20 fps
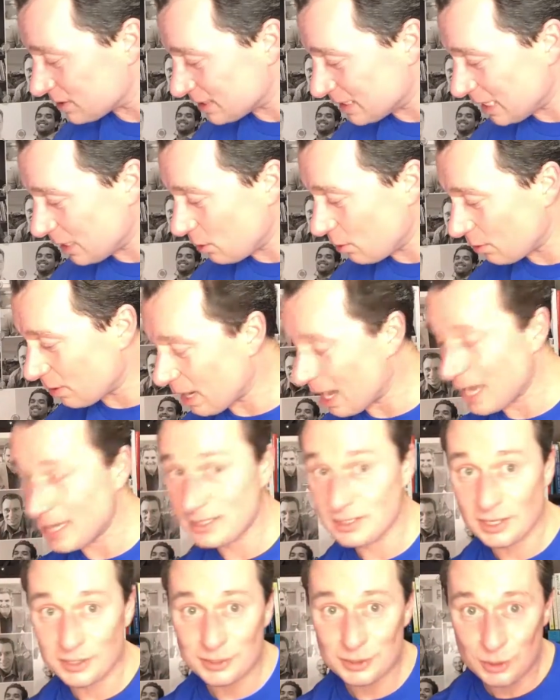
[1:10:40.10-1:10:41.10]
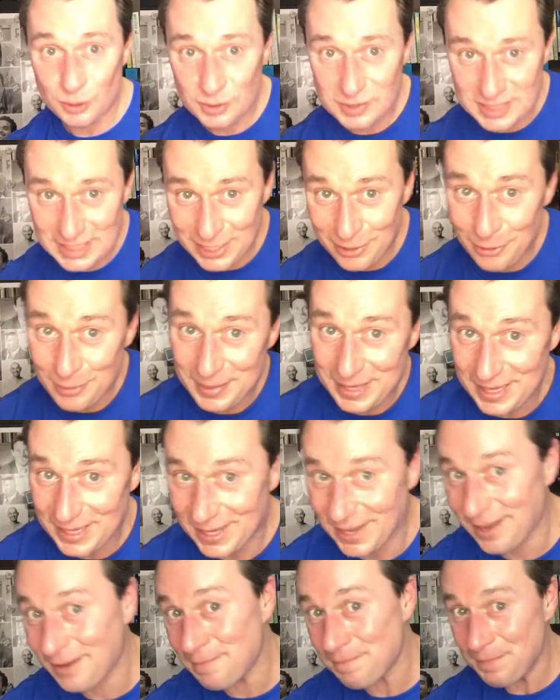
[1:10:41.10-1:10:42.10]
see you guys on social
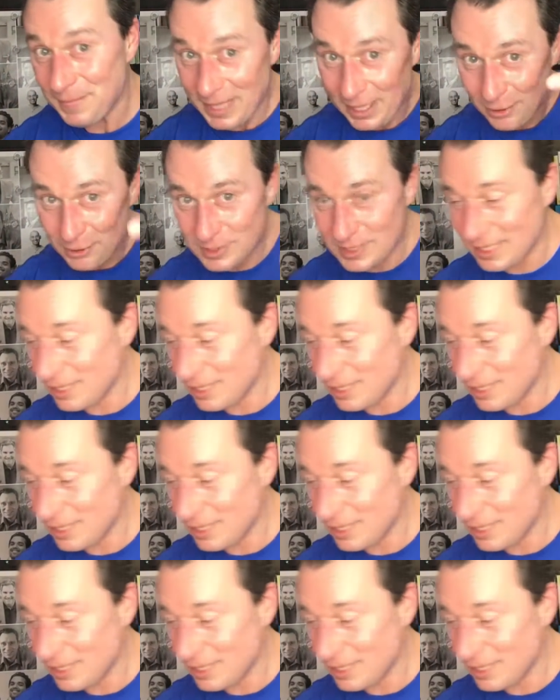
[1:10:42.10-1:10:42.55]
media. Here's